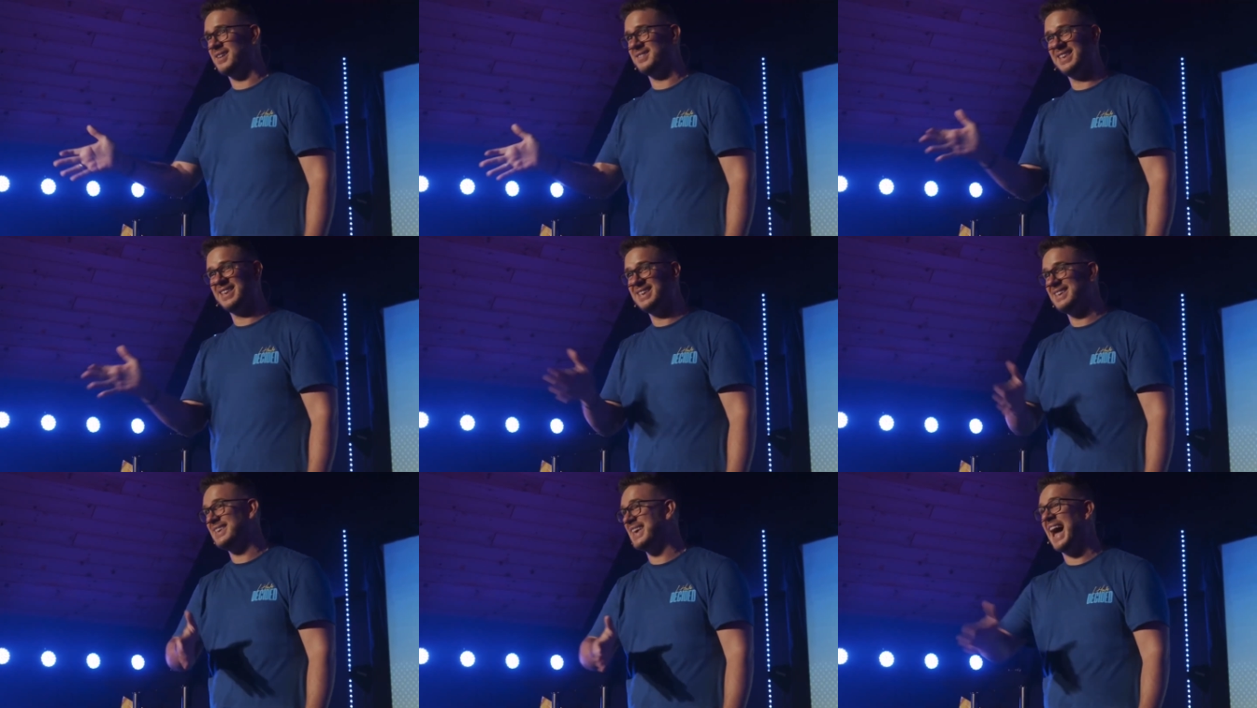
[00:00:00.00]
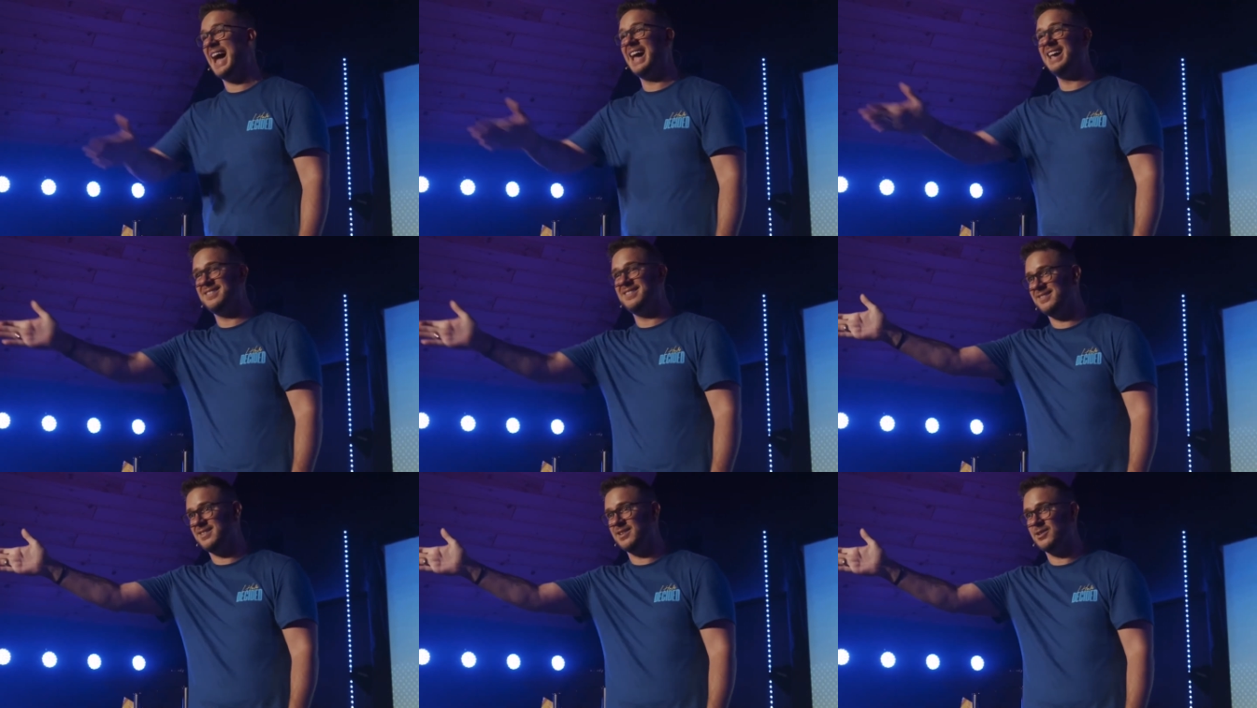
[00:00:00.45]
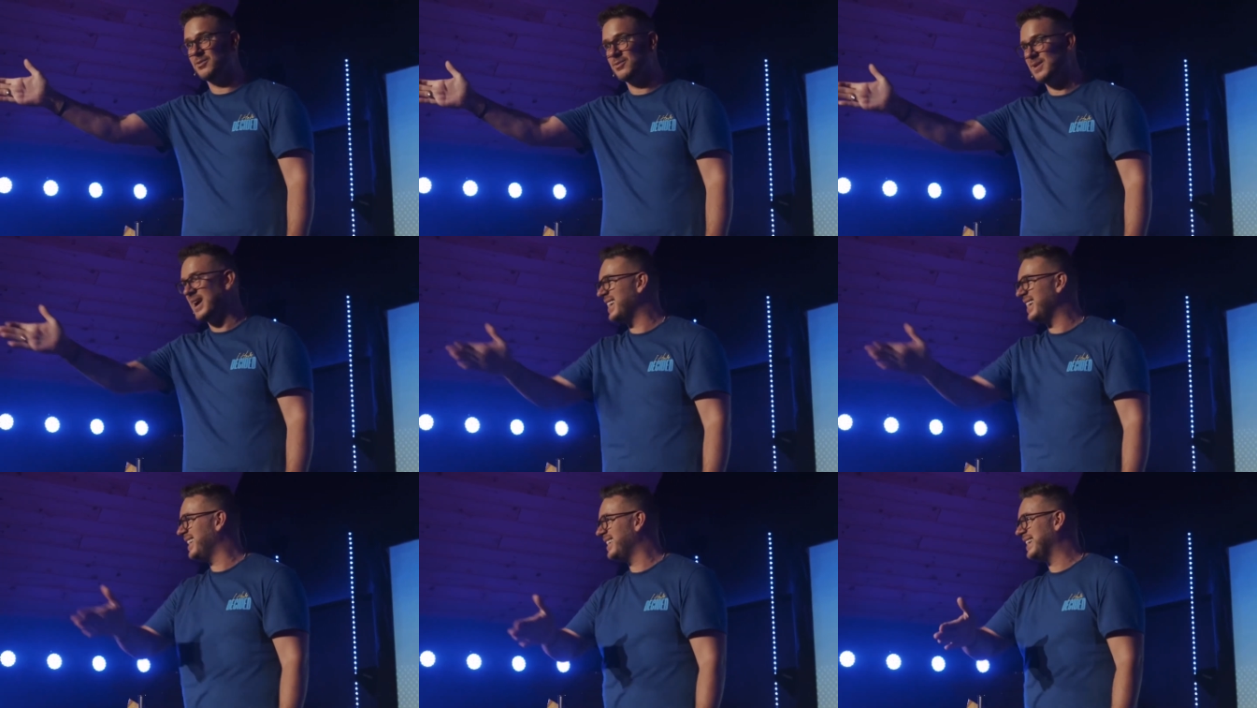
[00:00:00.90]
He guides you,
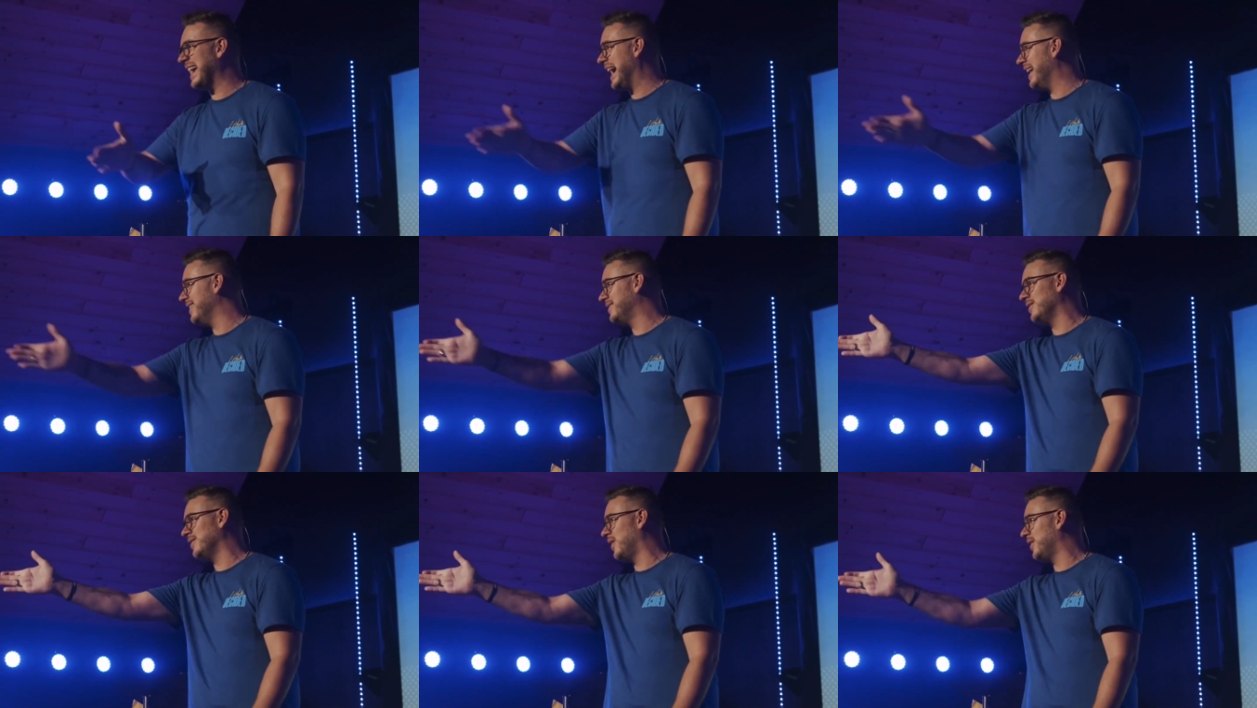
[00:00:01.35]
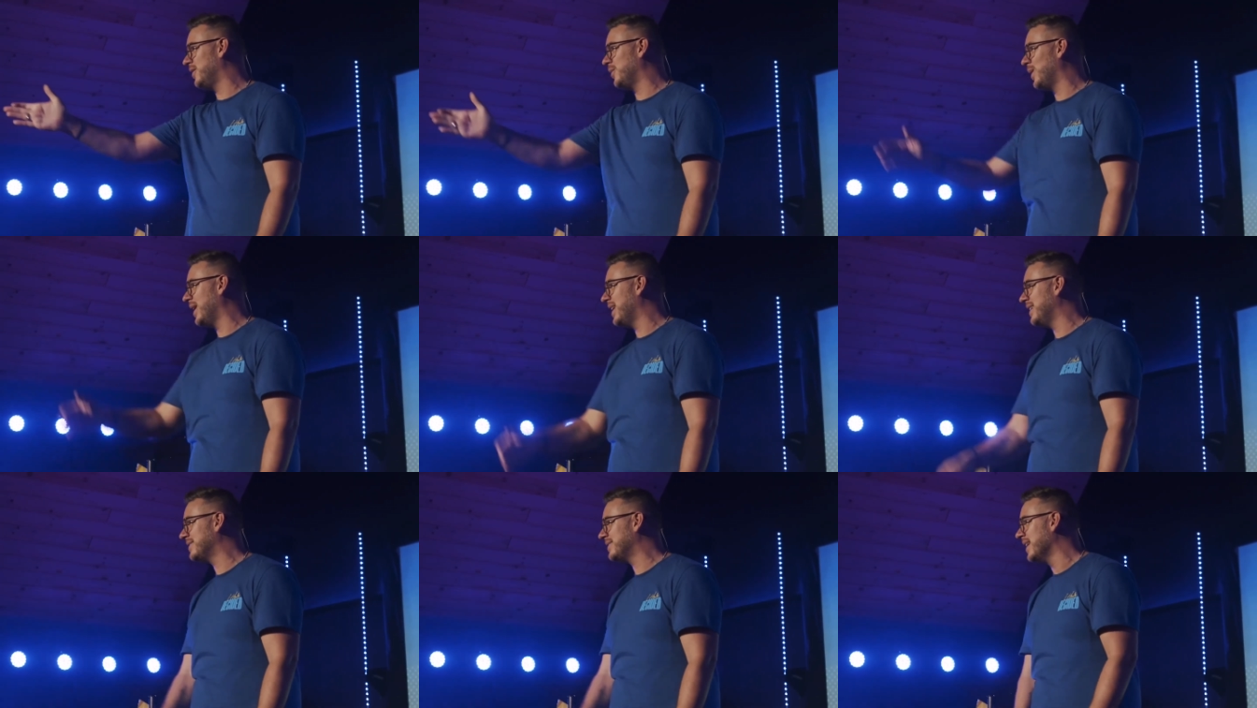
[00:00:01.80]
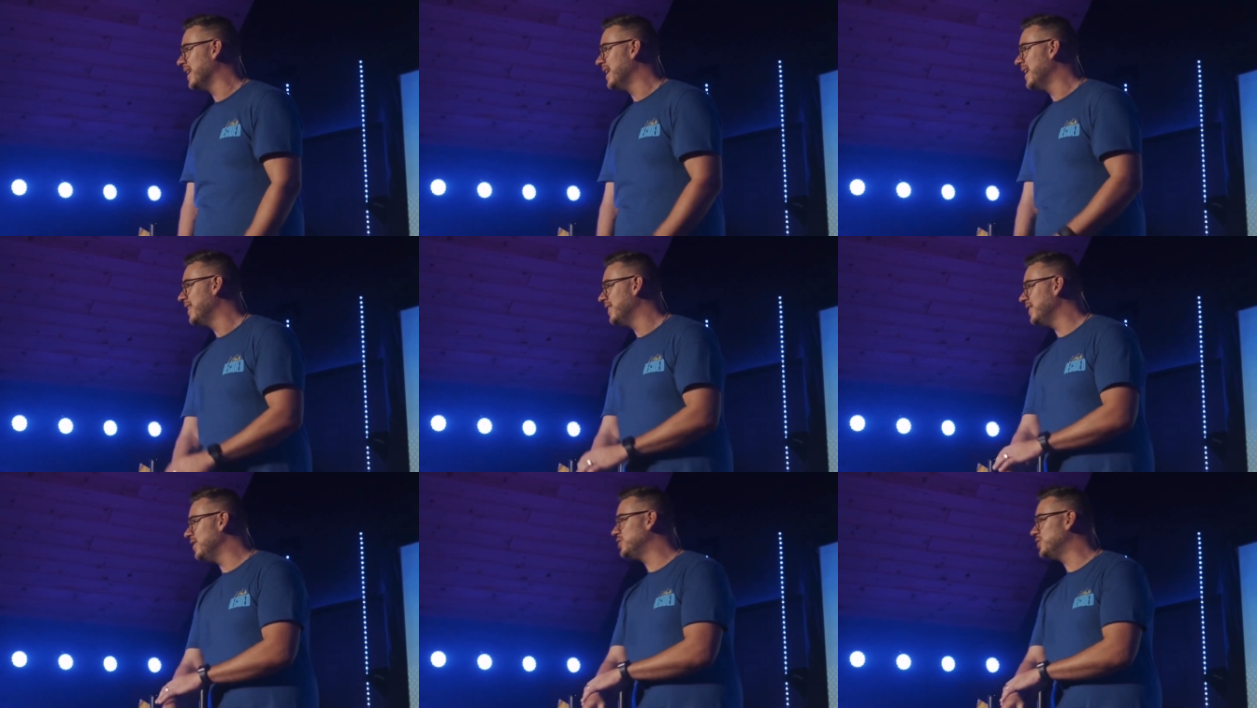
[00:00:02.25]
right? He guides you on the ways
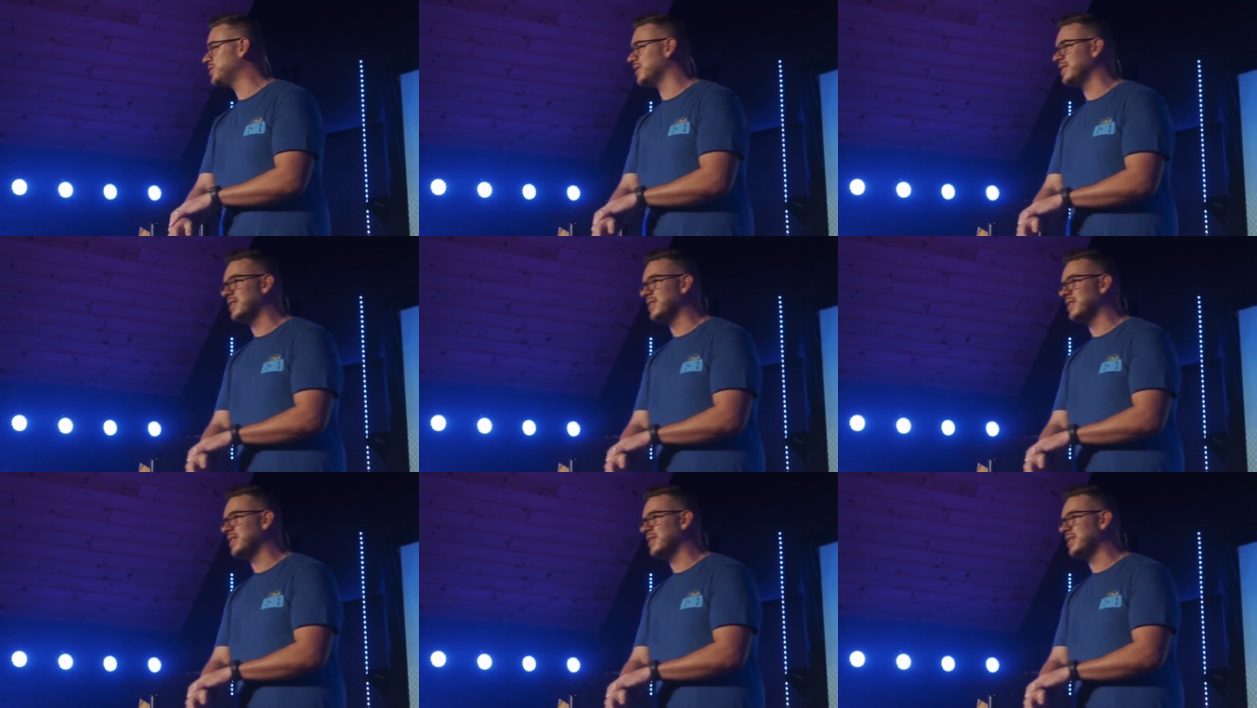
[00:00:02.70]
that you should